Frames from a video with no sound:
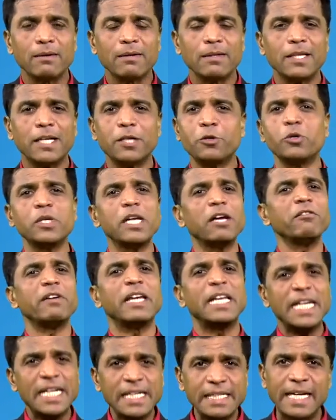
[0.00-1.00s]
they don't have
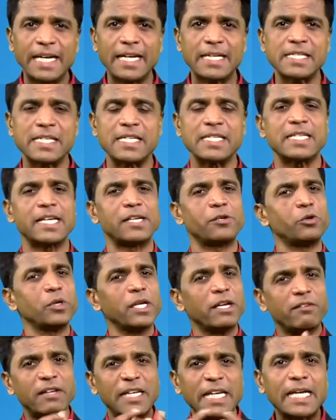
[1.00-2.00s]
any taxis, they don't
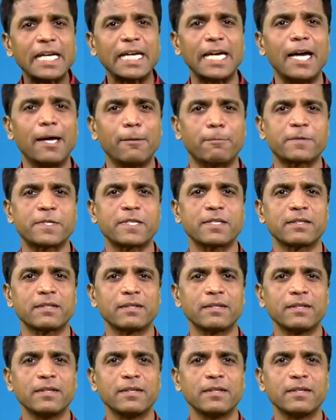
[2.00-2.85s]
have any cabs,